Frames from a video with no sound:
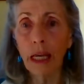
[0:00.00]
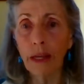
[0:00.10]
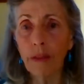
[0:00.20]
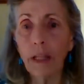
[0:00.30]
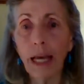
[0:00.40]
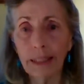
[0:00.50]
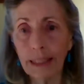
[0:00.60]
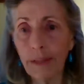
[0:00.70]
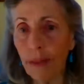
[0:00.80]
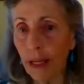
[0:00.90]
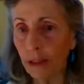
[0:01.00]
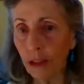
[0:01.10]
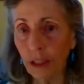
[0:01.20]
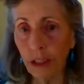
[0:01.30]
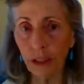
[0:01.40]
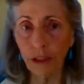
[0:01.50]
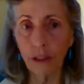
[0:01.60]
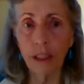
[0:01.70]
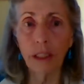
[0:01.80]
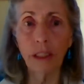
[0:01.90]
in the last 10,000
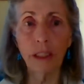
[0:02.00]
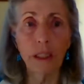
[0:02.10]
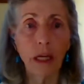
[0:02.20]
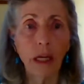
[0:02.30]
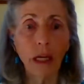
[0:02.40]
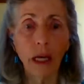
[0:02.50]
years since